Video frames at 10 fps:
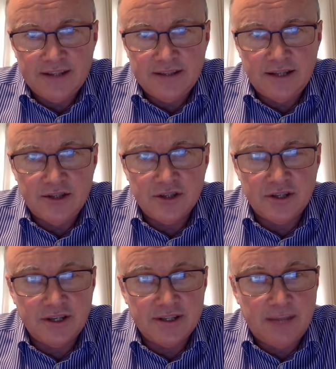So that that's
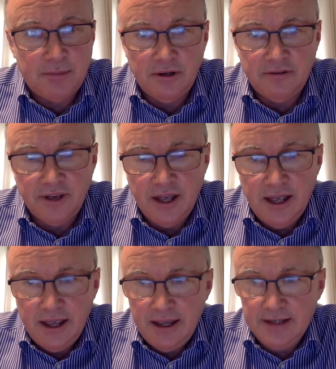just an example of
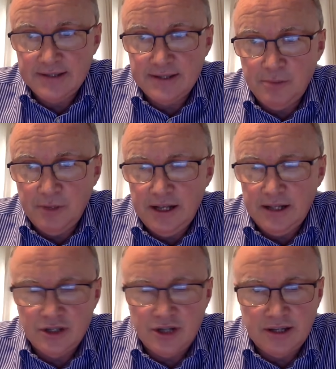a
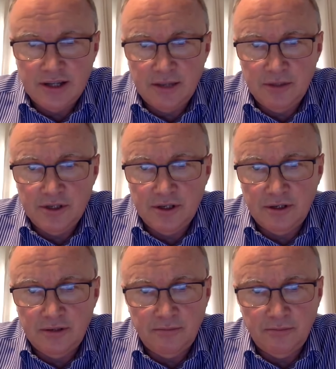simple health check that can be
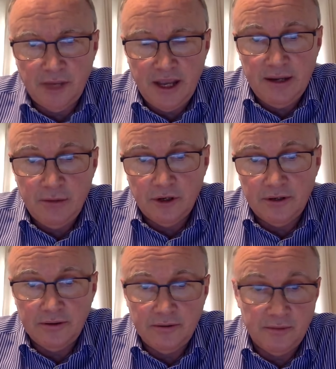done by
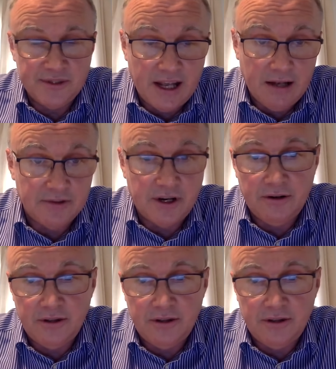anyone themselves,